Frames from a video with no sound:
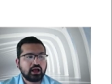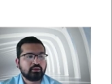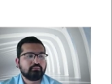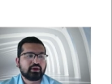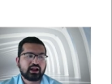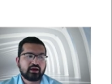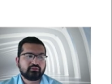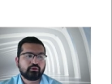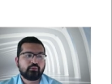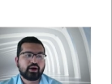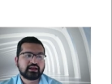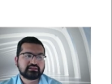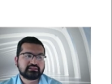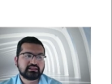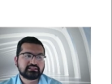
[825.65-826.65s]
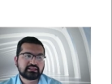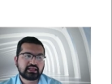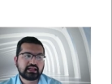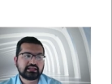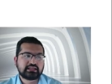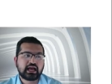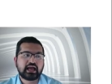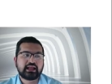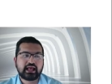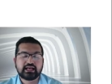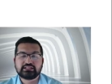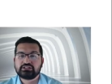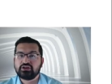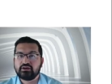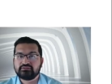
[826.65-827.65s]
But otherwise, this entire,
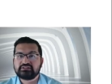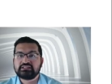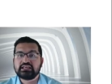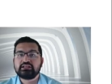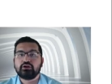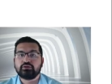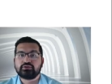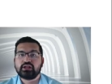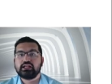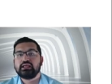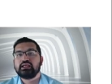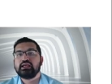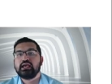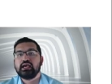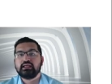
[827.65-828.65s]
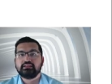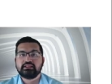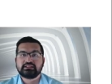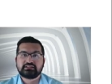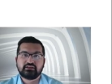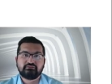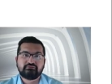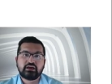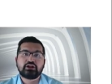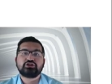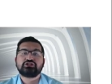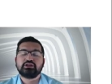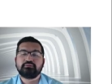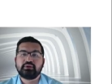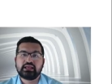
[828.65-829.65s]
as you have seen already, this
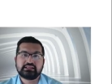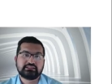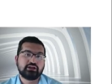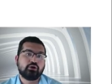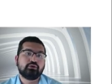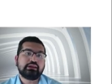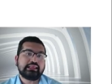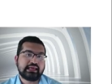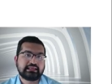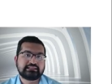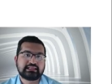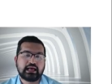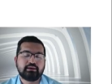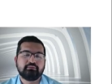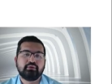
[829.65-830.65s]
fellowship is the only exam